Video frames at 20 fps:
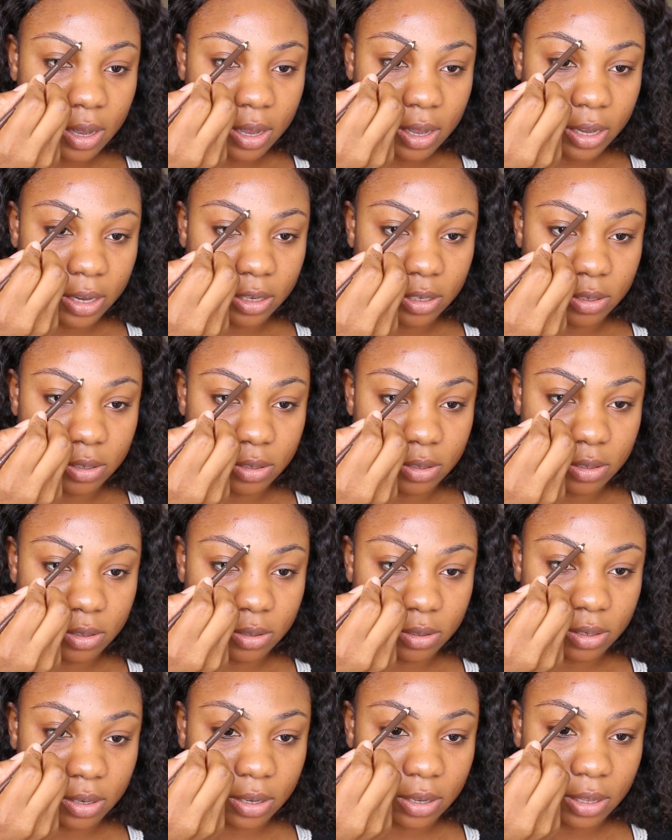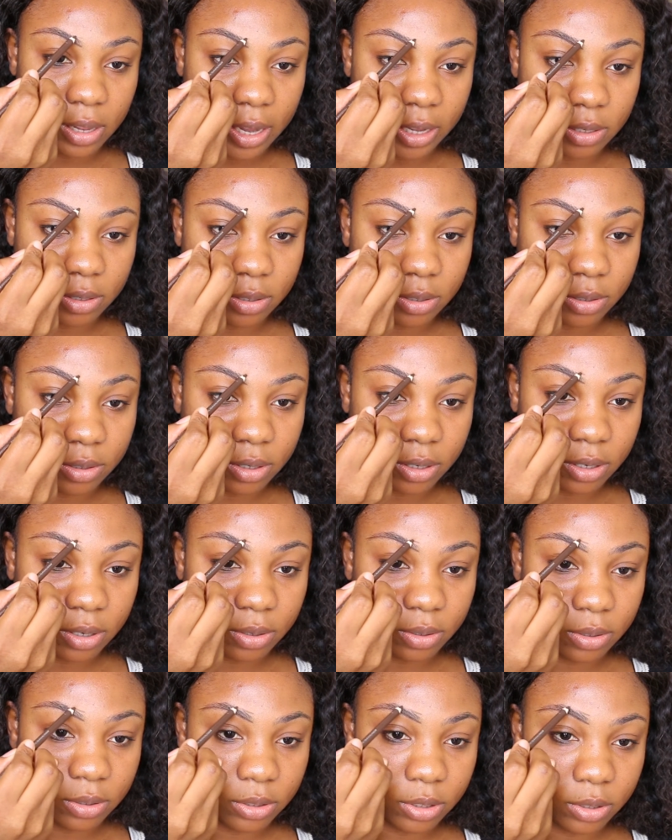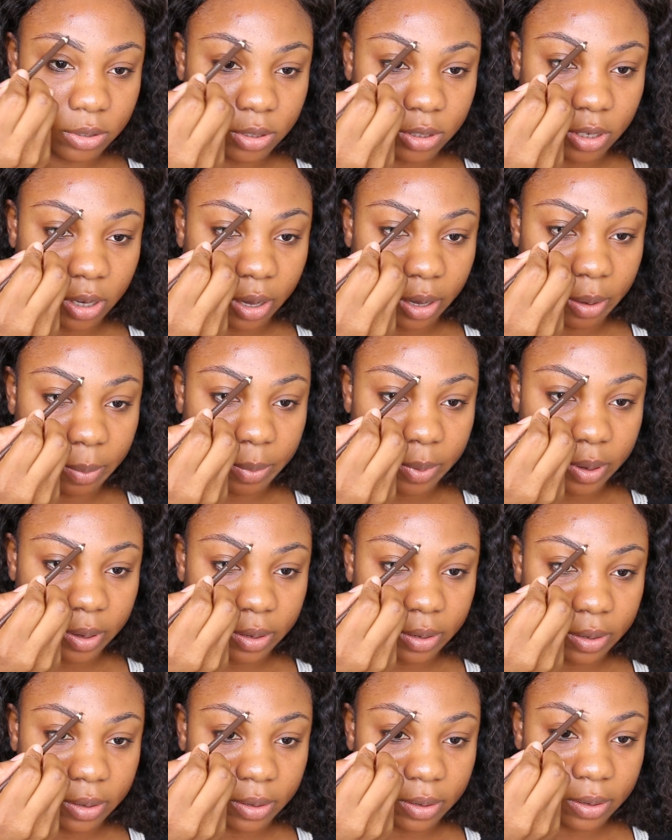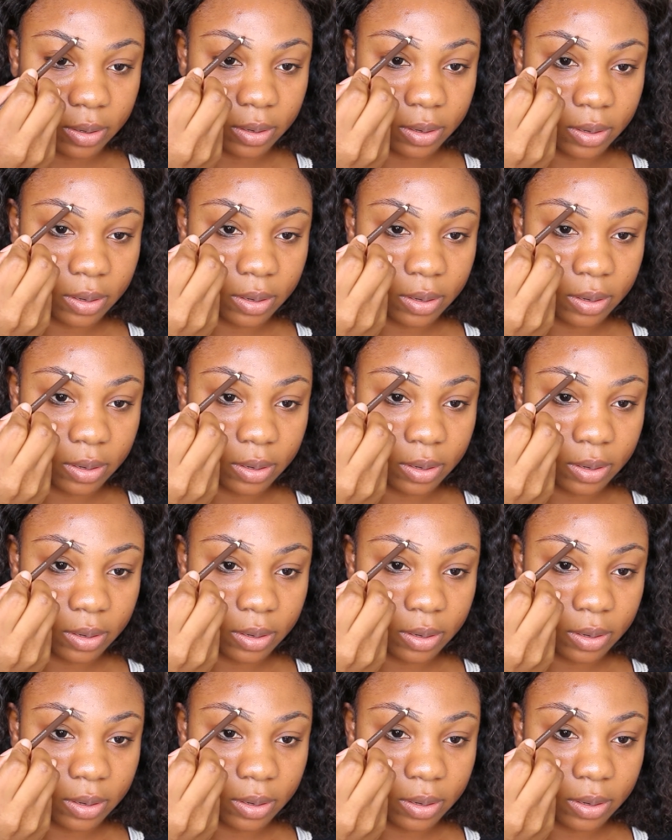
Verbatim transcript: I do not like to draw a whole new shape, and